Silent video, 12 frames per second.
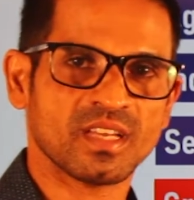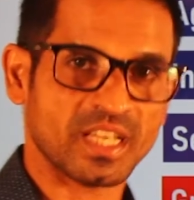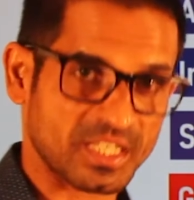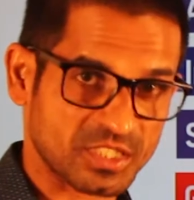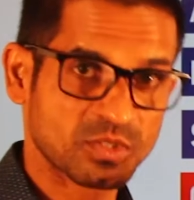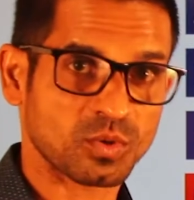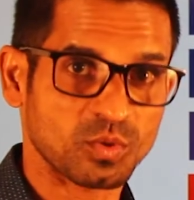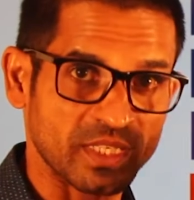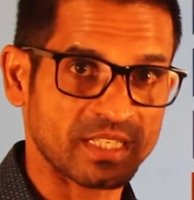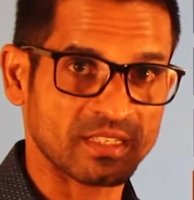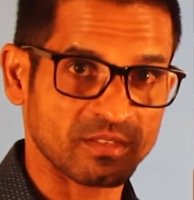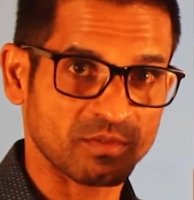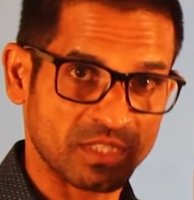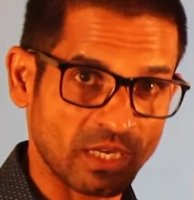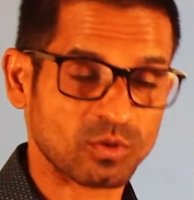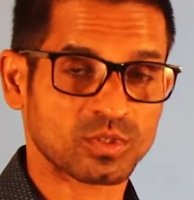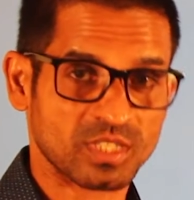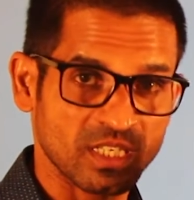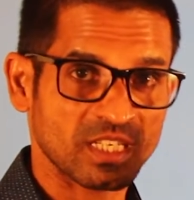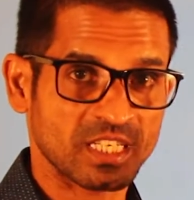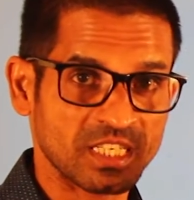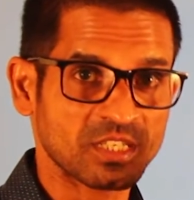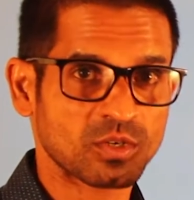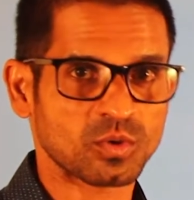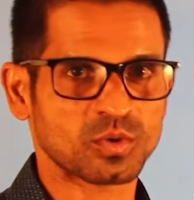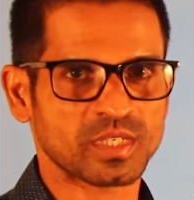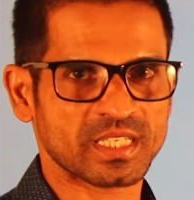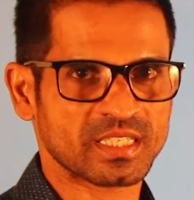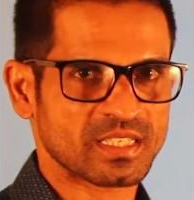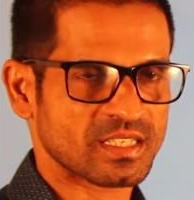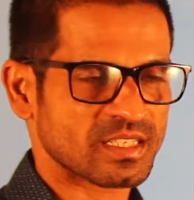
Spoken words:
excluding, without including,